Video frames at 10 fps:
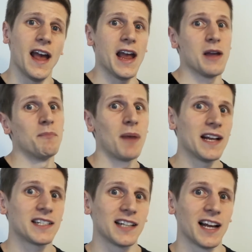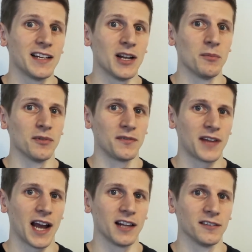a baseline number of
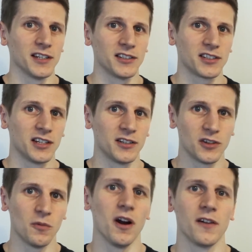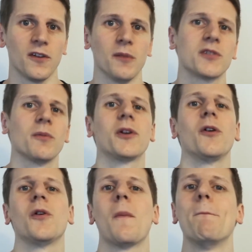calories to work from. It's what we
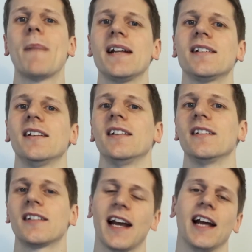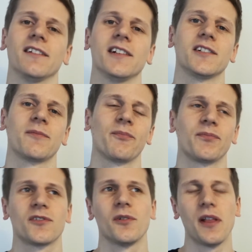call your maintenance calories.
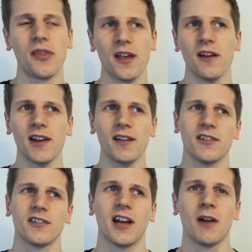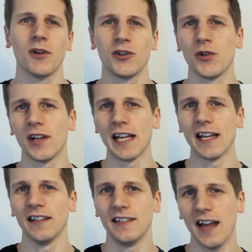So in theory, this is how much you can eat
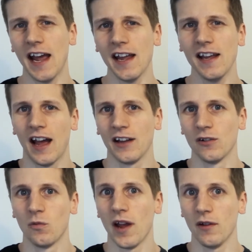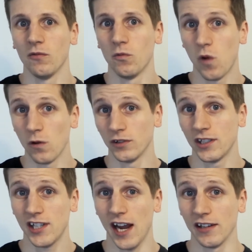in a day and your weight won't
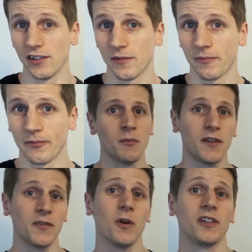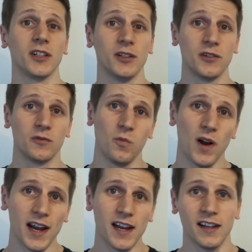change. But if you want to lose
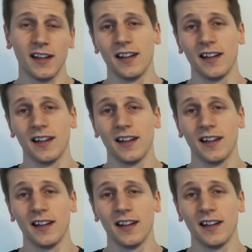weight,